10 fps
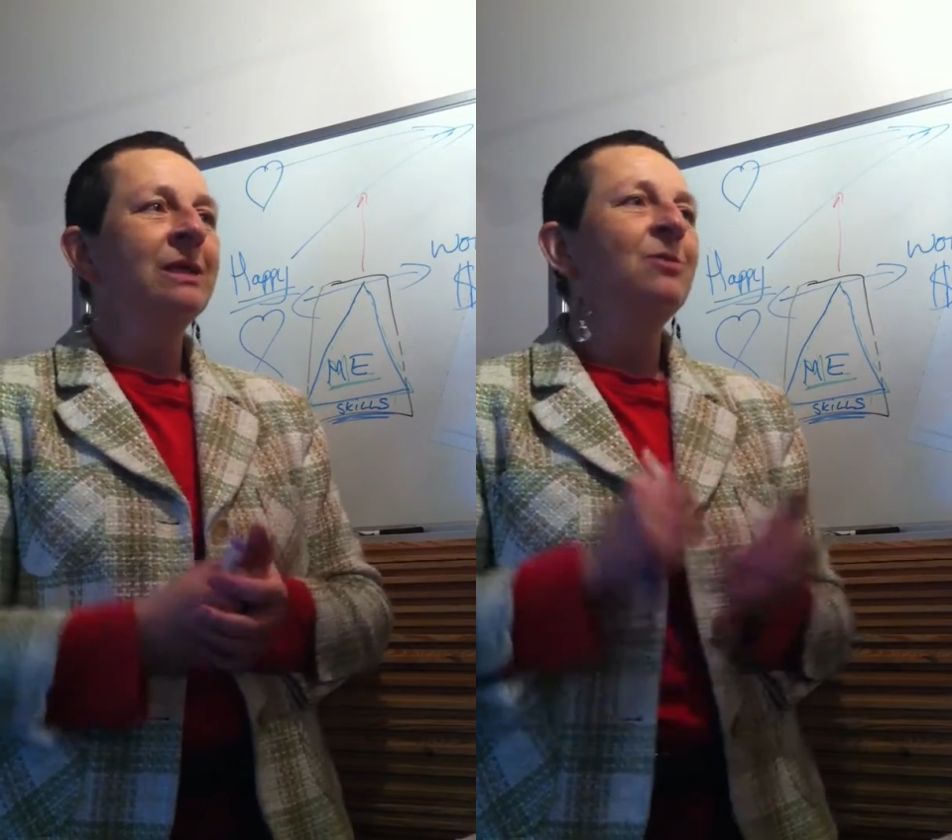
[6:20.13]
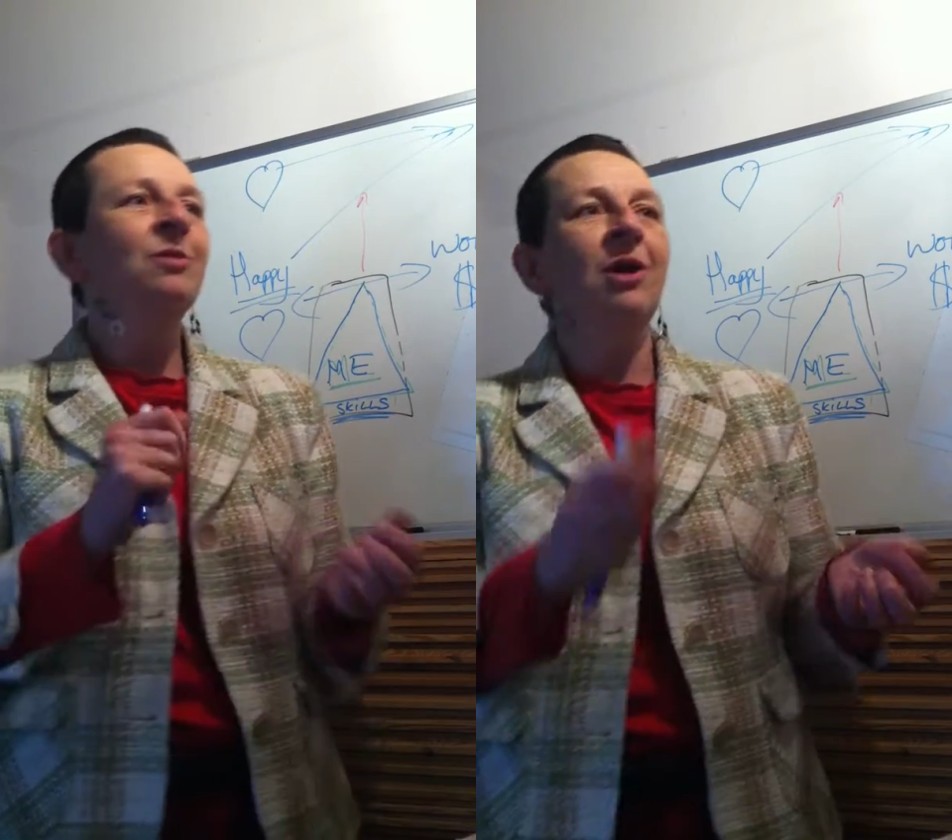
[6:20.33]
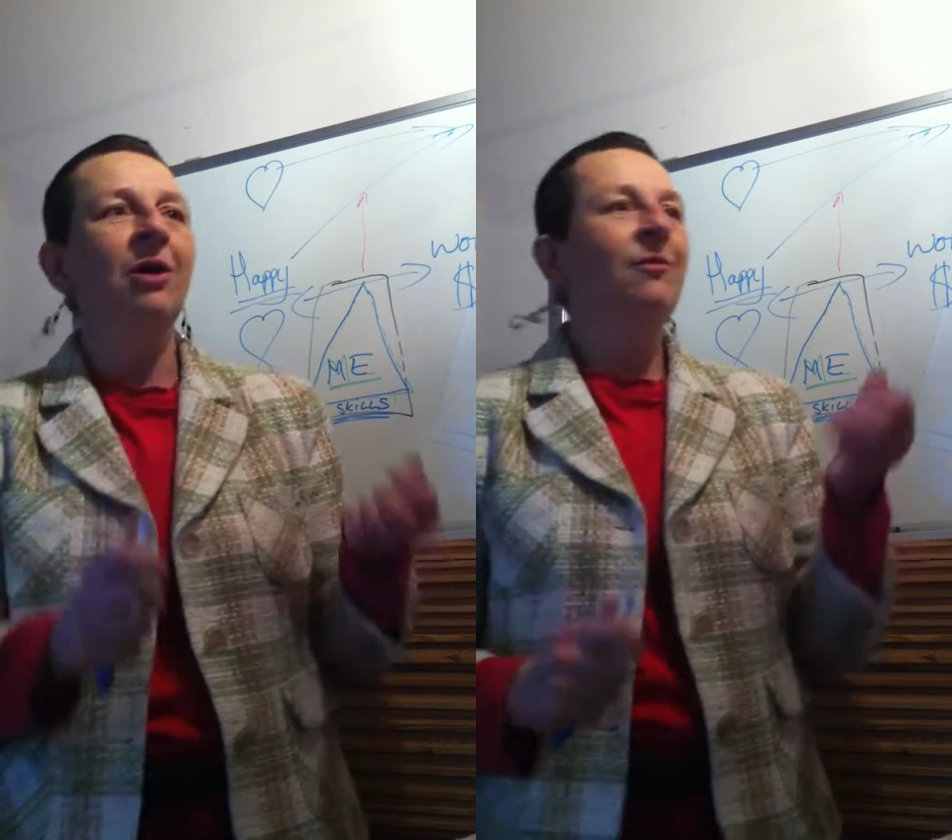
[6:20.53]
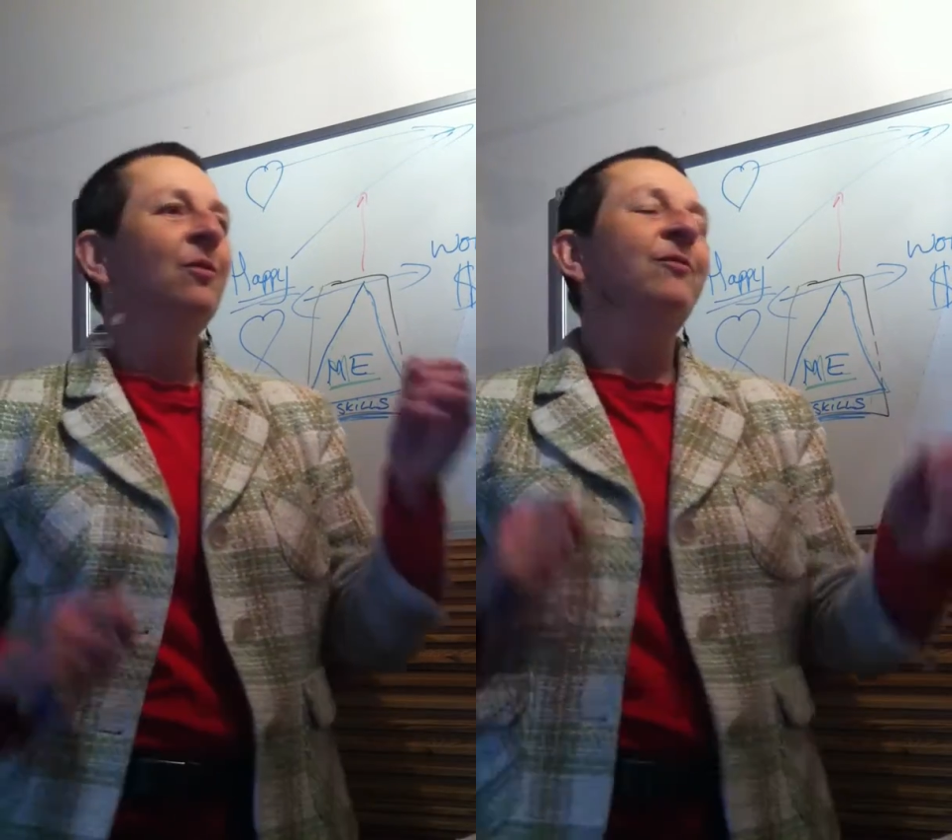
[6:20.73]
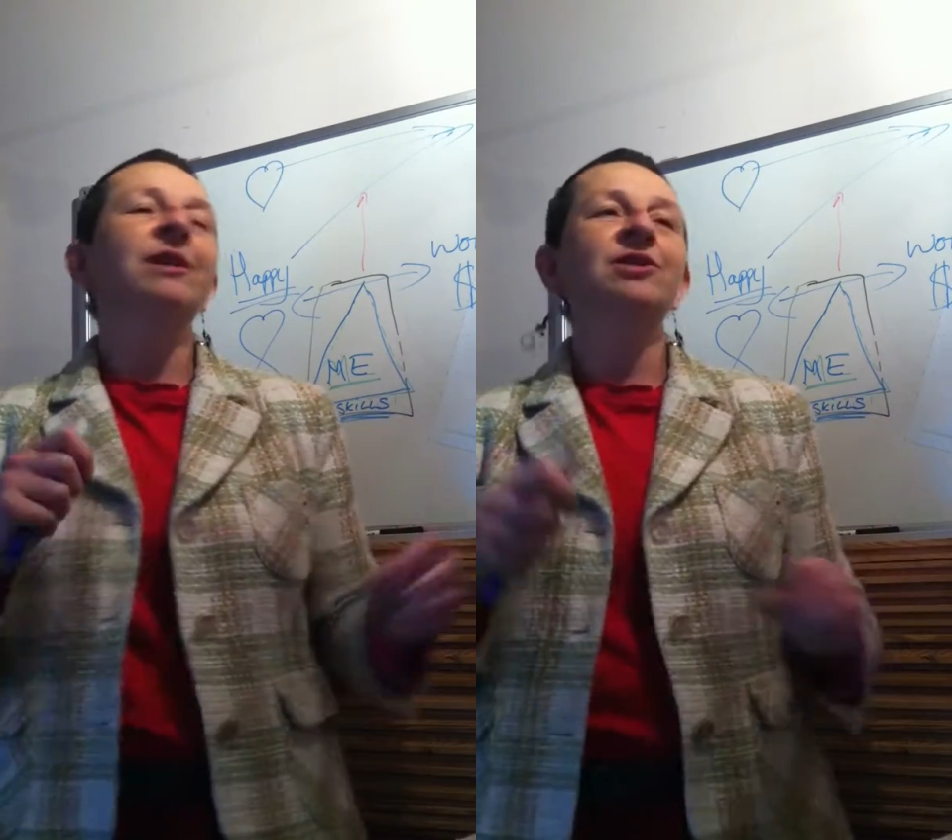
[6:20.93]
school
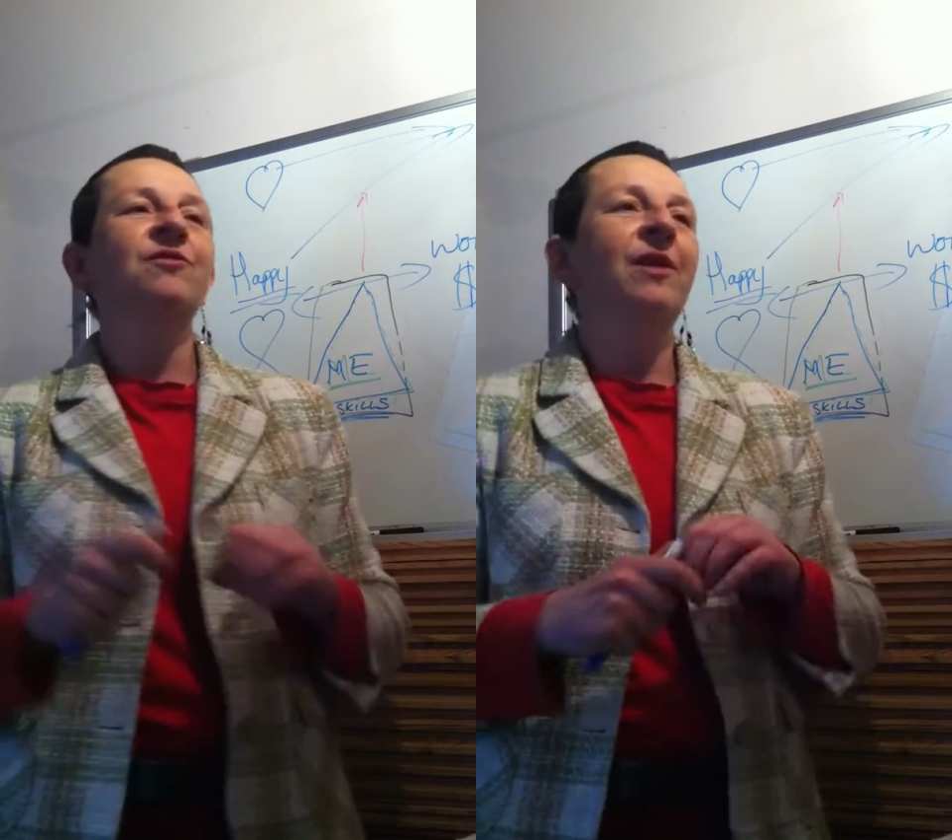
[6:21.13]
carnival, village